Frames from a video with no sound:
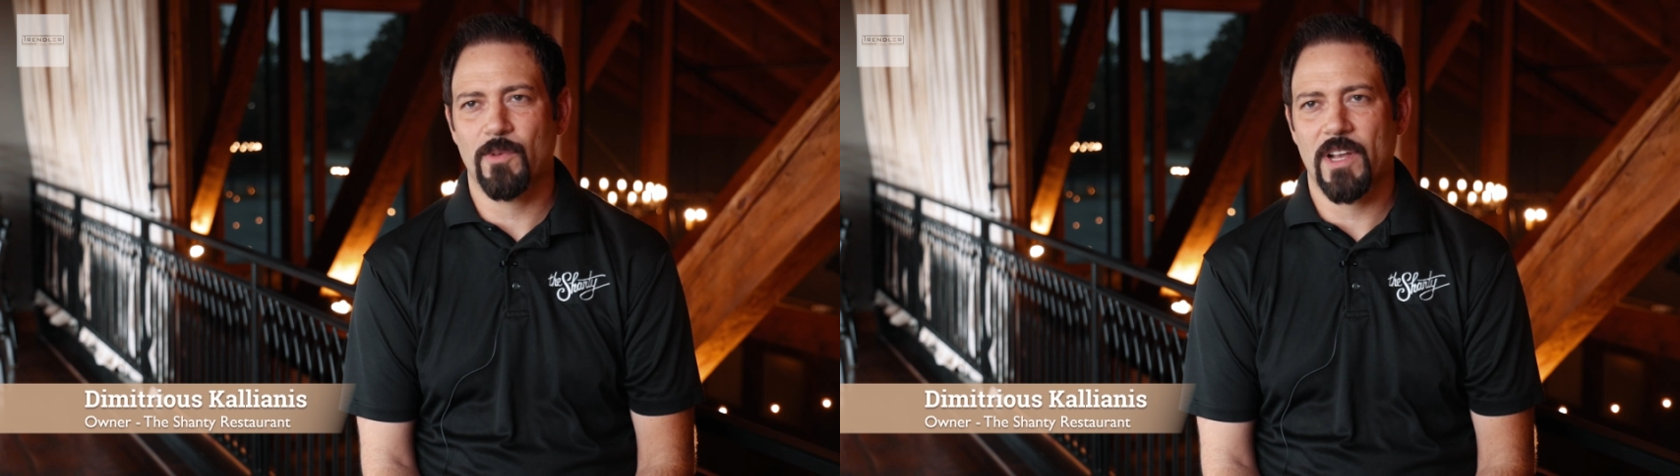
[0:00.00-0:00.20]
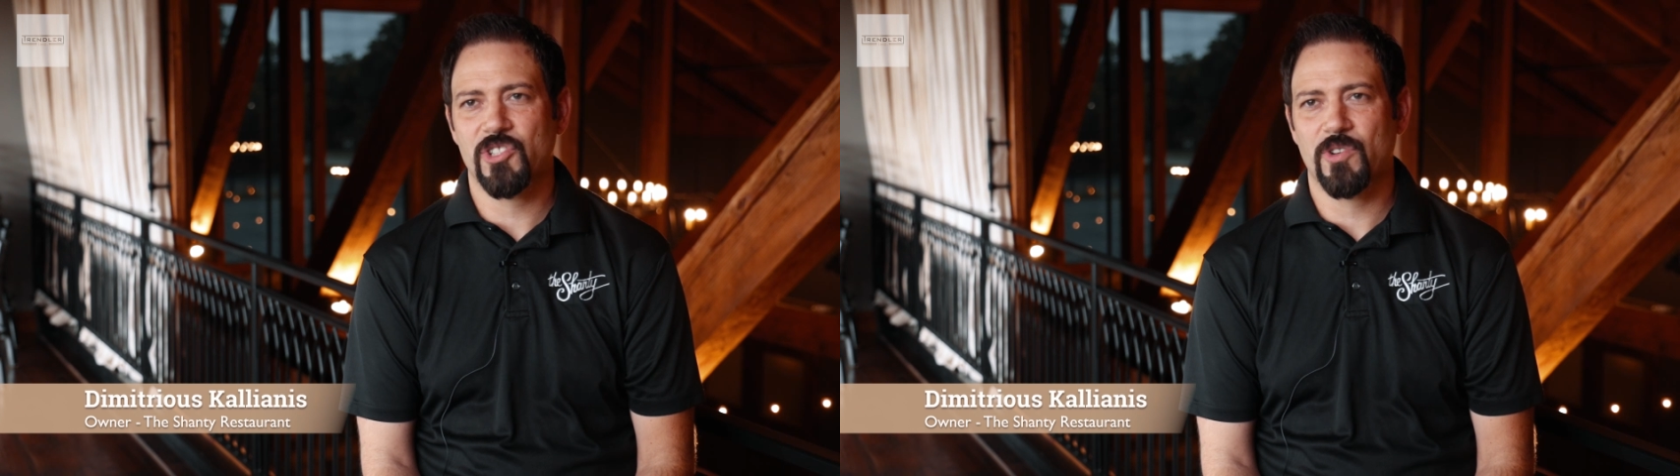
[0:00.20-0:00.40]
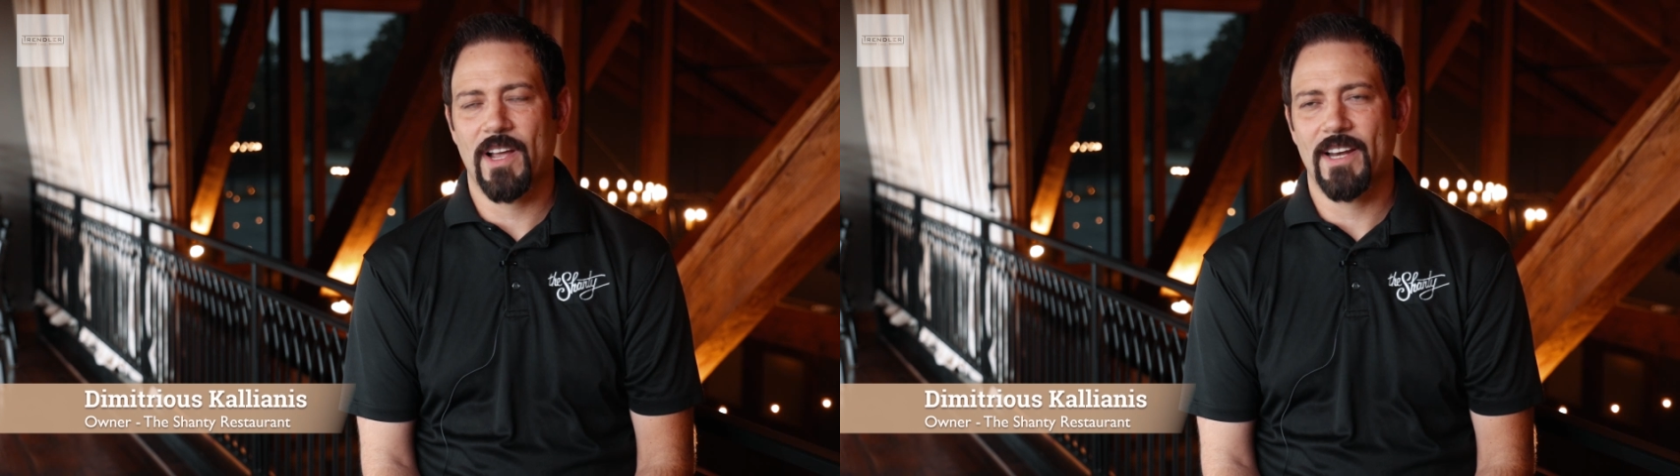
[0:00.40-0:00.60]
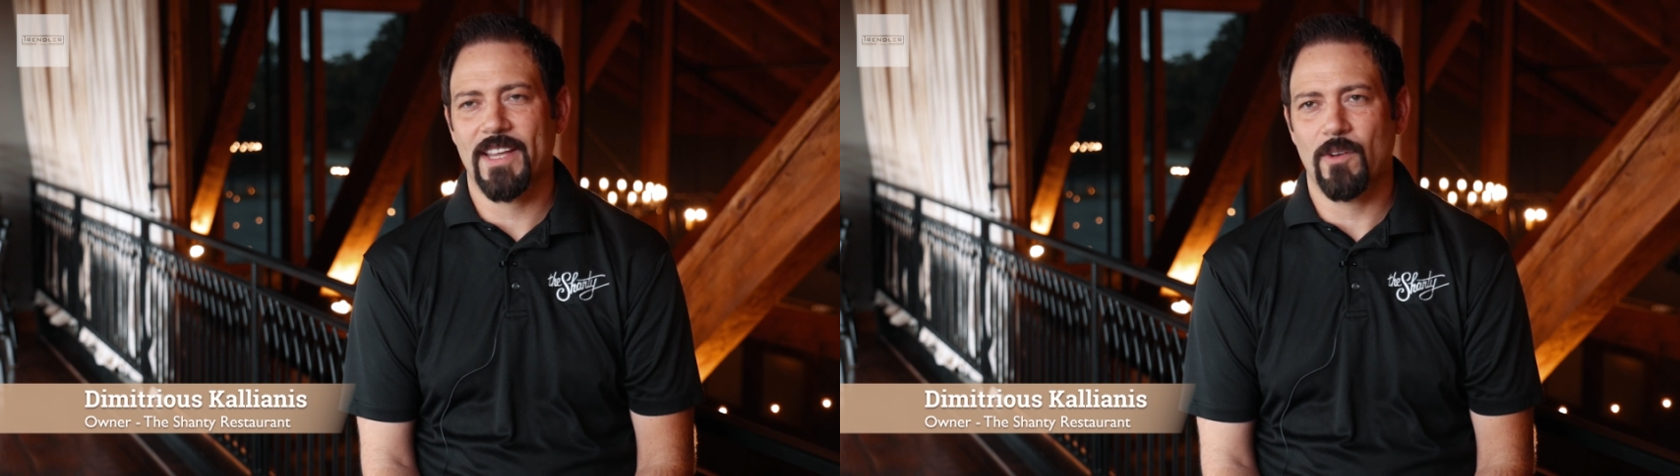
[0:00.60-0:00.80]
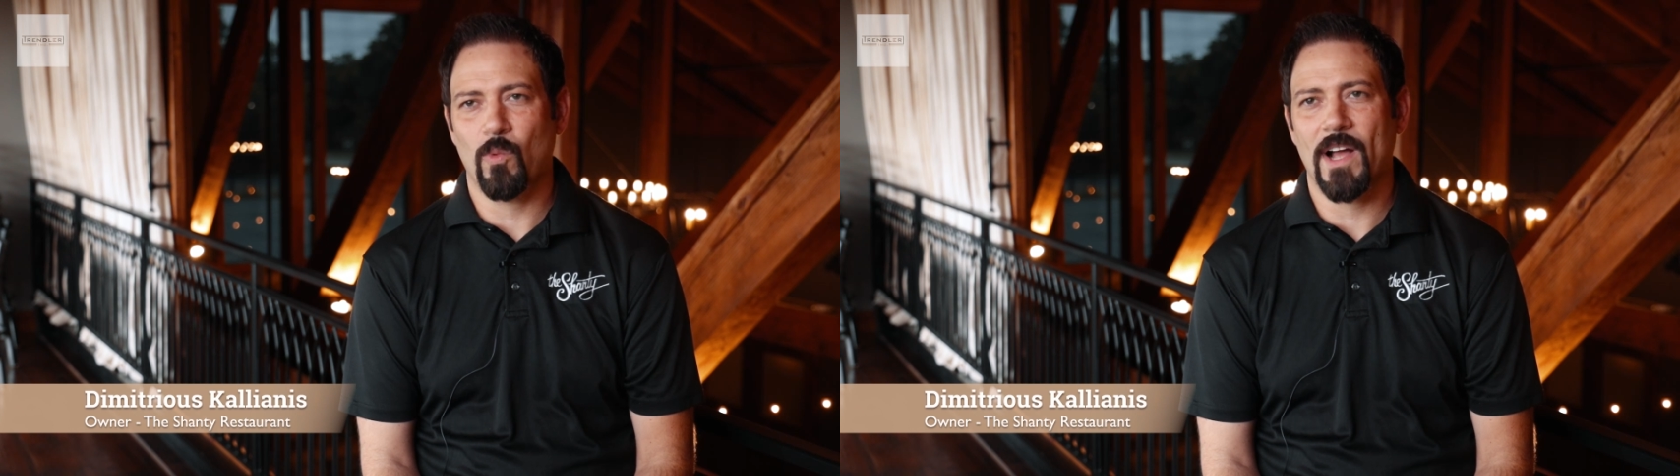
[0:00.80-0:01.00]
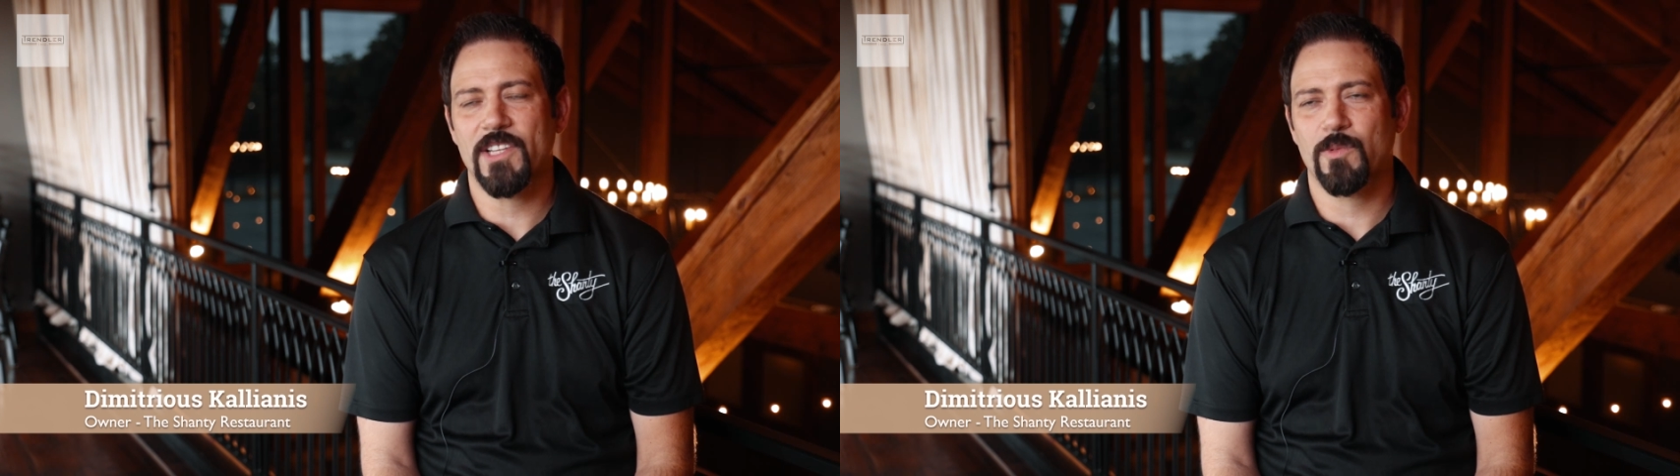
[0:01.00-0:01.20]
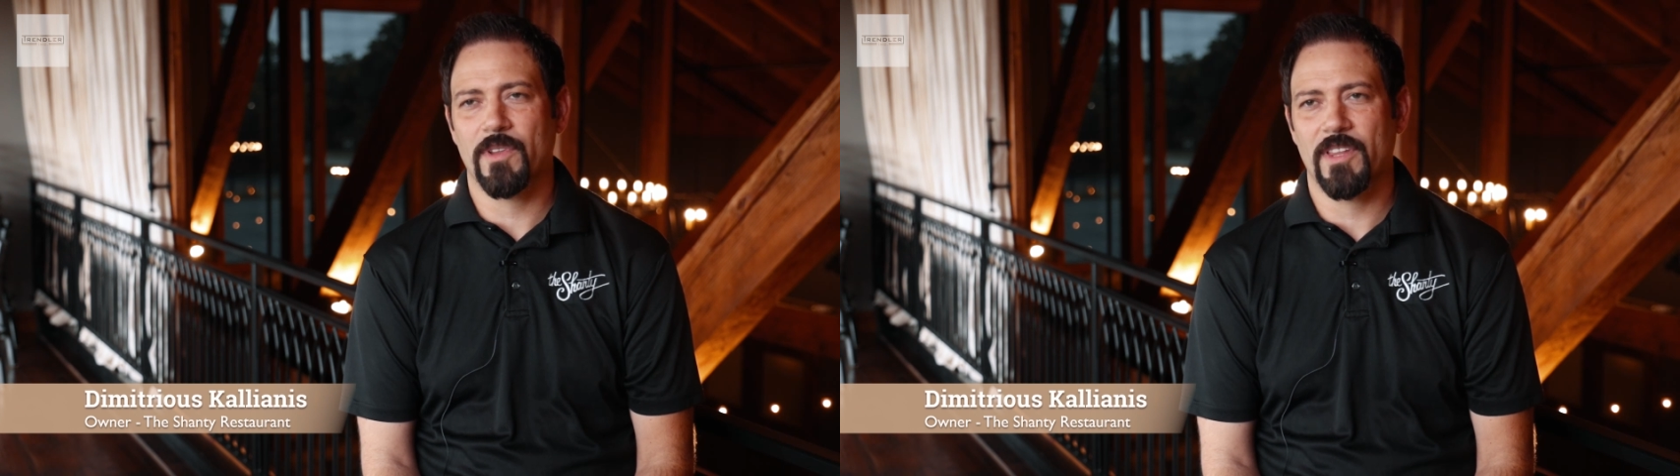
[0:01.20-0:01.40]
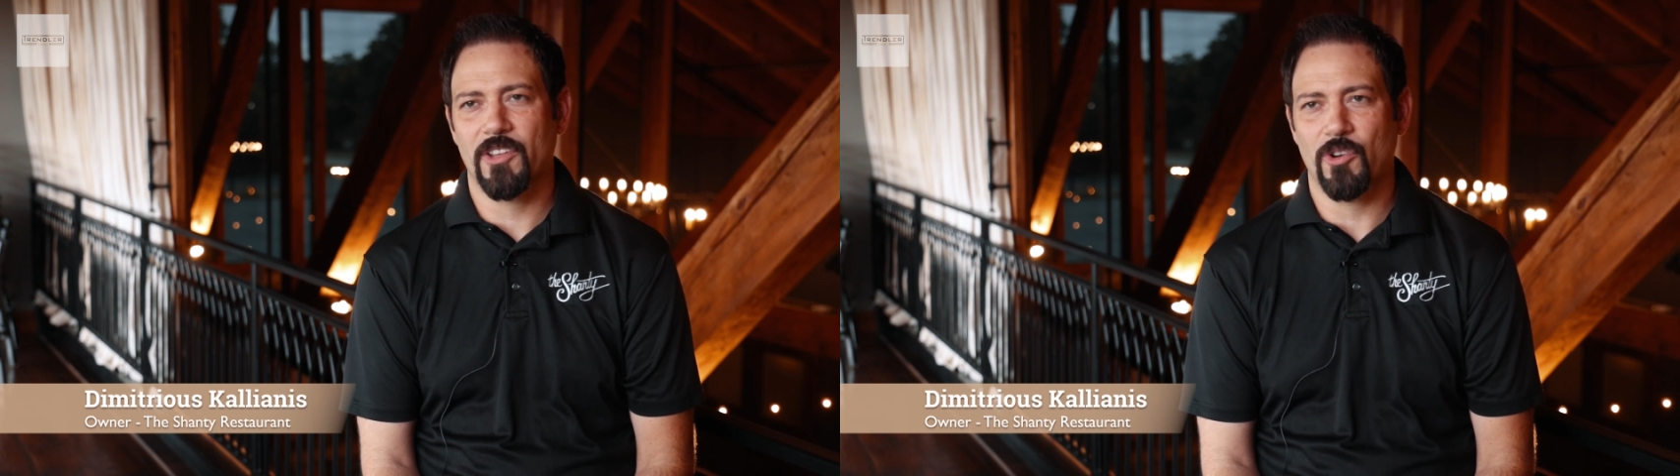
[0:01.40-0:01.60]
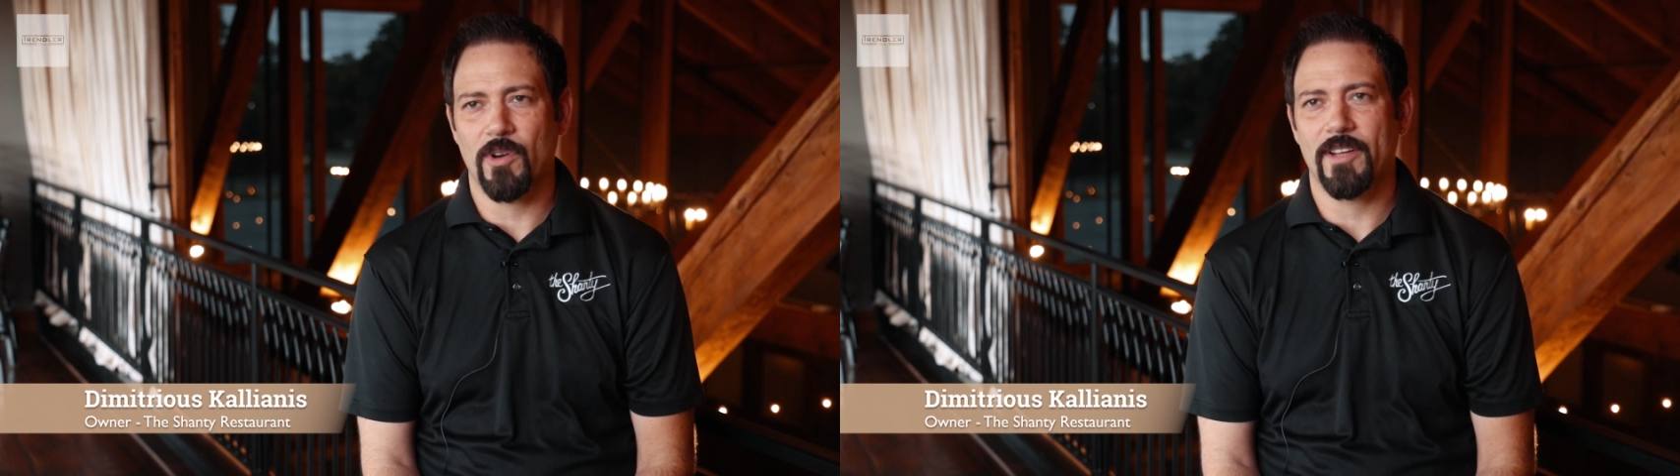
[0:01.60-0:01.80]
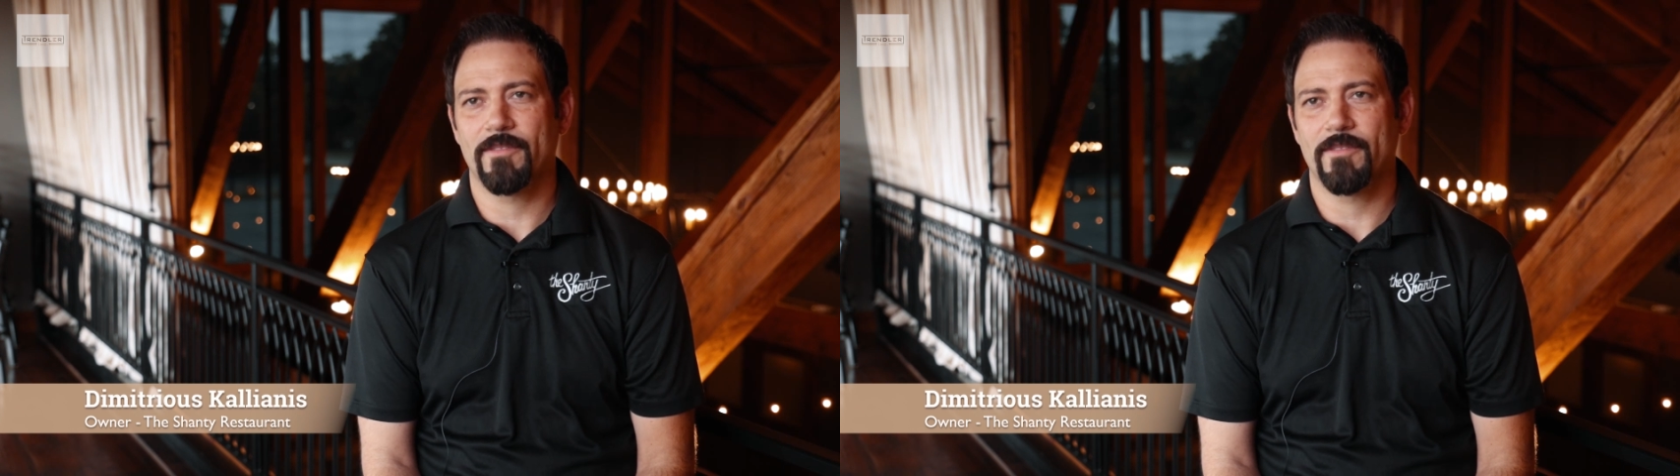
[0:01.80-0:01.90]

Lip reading: restaurant in Wadsworth, Illinois.